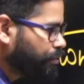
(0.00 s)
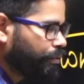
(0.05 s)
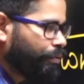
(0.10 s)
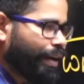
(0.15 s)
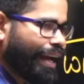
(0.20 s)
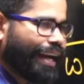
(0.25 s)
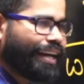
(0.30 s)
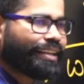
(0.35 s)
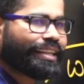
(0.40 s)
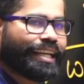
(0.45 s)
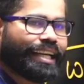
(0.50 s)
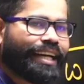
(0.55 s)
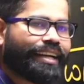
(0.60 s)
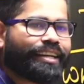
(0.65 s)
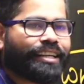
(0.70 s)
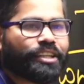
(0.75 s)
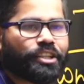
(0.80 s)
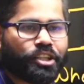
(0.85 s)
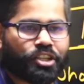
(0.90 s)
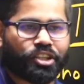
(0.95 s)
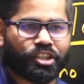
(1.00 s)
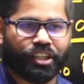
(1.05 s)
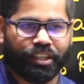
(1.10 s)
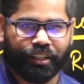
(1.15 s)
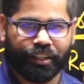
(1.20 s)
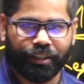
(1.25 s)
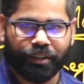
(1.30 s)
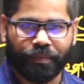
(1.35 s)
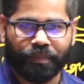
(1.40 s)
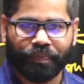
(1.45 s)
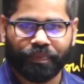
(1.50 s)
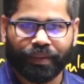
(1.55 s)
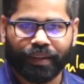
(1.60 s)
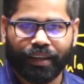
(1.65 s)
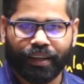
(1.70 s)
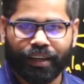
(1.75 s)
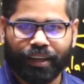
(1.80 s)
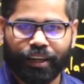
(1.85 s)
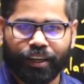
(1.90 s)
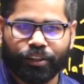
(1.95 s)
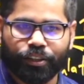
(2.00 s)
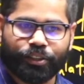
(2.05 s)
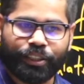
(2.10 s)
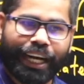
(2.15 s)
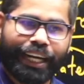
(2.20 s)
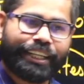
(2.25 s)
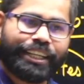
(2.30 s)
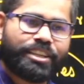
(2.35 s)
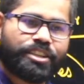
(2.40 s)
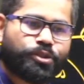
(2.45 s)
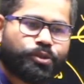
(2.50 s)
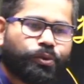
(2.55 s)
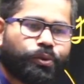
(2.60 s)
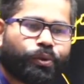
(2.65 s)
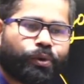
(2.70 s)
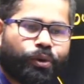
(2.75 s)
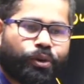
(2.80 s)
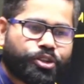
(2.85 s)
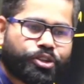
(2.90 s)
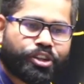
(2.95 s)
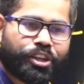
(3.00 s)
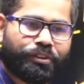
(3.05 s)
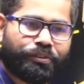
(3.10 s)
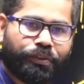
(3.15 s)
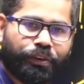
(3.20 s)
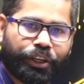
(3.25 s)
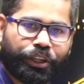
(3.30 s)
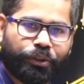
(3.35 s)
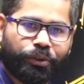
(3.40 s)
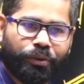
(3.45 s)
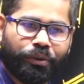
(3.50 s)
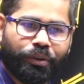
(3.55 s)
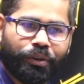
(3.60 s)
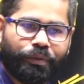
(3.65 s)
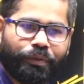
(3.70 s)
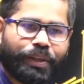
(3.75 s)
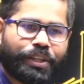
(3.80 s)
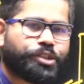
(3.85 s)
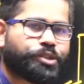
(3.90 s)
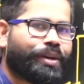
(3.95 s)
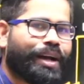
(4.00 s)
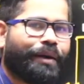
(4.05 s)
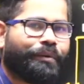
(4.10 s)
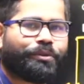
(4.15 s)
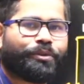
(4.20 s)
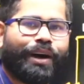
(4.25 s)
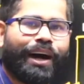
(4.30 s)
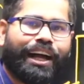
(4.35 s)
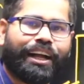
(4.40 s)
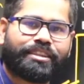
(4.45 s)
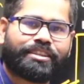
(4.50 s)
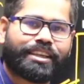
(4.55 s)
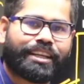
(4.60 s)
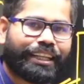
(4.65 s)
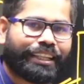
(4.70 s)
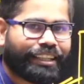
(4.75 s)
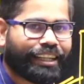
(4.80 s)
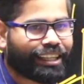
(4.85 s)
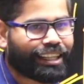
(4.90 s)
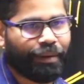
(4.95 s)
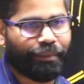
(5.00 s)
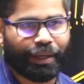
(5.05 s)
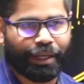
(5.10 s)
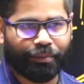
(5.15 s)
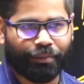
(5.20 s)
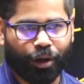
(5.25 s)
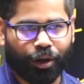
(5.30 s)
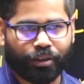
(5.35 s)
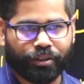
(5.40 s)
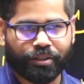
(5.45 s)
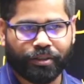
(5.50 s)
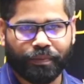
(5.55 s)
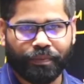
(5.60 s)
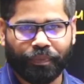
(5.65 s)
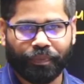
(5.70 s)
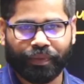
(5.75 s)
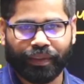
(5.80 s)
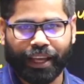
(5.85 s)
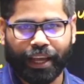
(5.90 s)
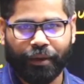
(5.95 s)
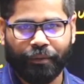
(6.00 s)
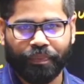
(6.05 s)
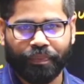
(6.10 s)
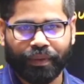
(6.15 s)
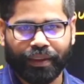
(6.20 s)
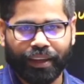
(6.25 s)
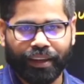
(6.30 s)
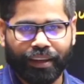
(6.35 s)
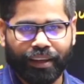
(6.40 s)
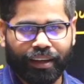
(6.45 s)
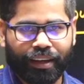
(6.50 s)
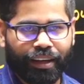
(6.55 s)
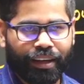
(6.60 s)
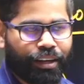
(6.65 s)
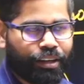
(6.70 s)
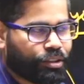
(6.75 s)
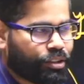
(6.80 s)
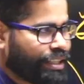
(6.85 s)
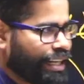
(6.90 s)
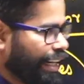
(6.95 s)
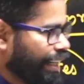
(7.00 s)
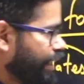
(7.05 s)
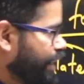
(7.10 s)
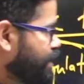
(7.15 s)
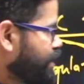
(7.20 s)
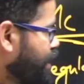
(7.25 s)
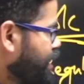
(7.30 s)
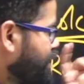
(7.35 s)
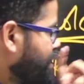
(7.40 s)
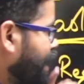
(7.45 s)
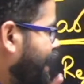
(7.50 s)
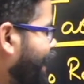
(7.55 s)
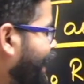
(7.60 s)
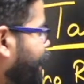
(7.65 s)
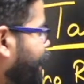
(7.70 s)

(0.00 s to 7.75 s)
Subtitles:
where they are registered. So that is two questions for you which you have to answer in the comment box. Okay. So that is the second